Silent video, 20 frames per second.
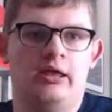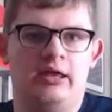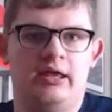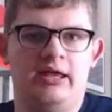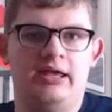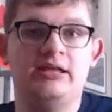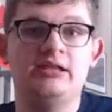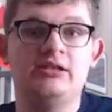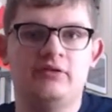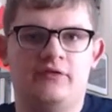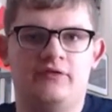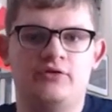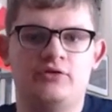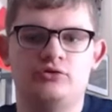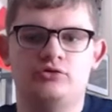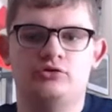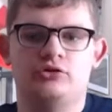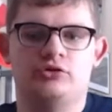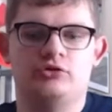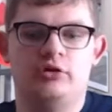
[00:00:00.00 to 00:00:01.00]
in the
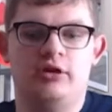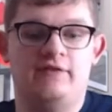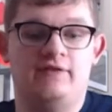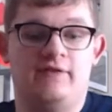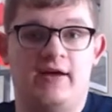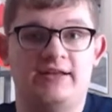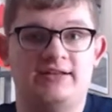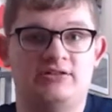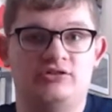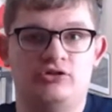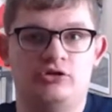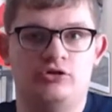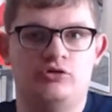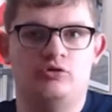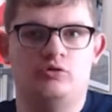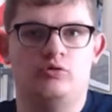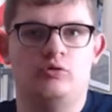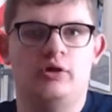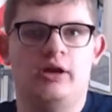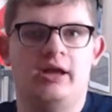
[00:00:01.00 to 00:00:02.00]
future if I
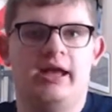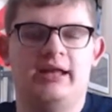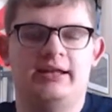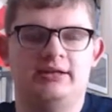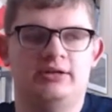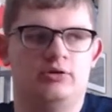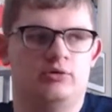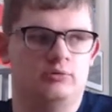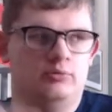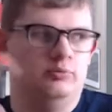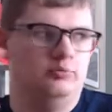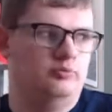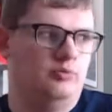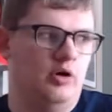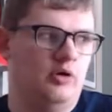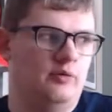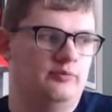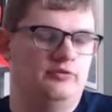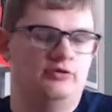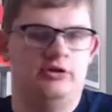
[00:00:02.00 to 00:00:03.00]
do, and it'll
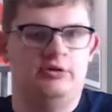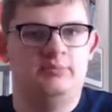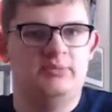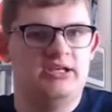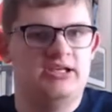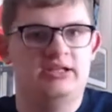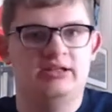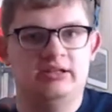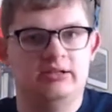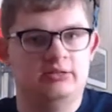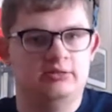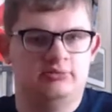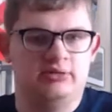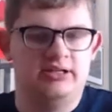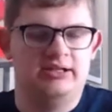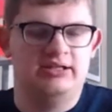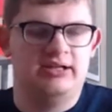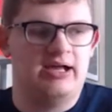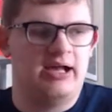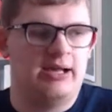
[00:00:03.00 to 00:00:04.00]
hopefully be in
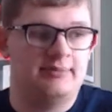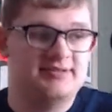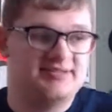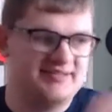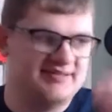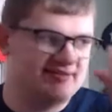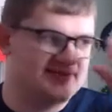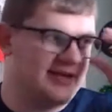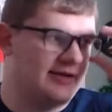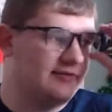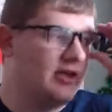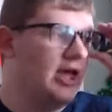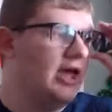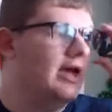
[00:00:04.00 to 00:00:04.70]
the comments and stuff.